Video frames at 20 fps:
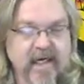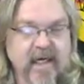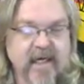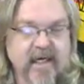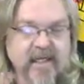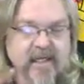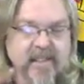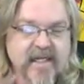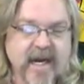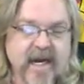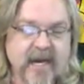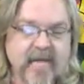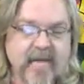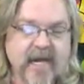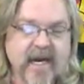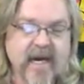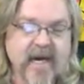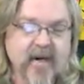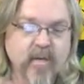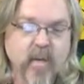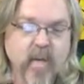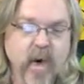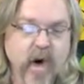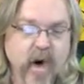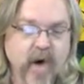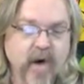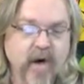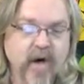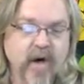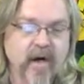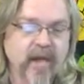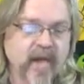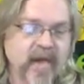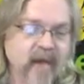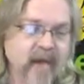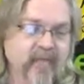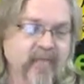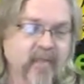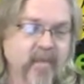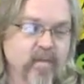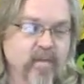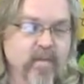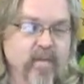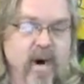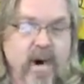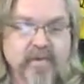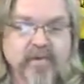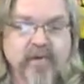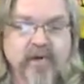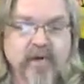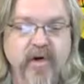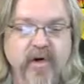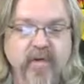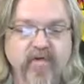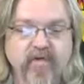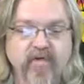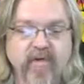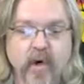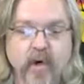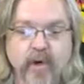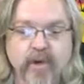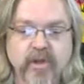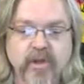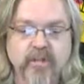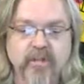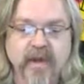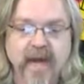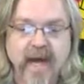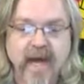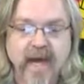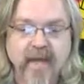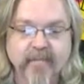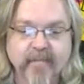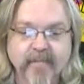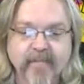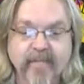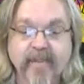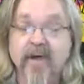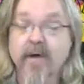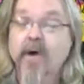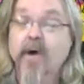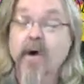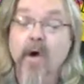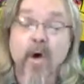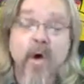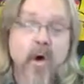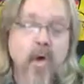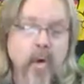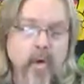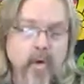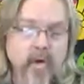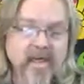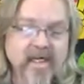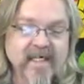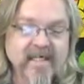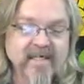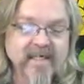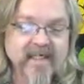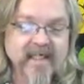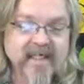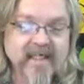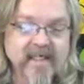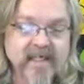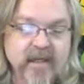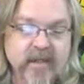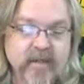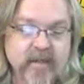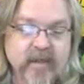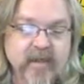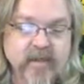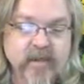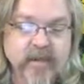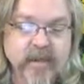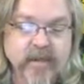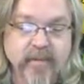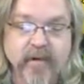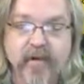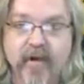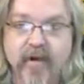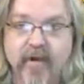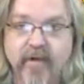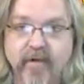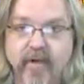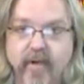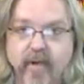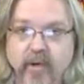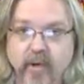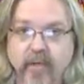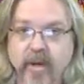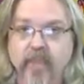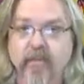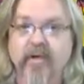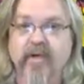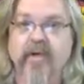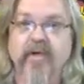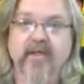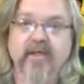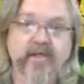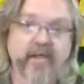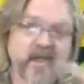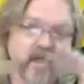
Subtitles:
contaminated water came from ruptured frozen pipes. Only cesium was removed, and you remember they're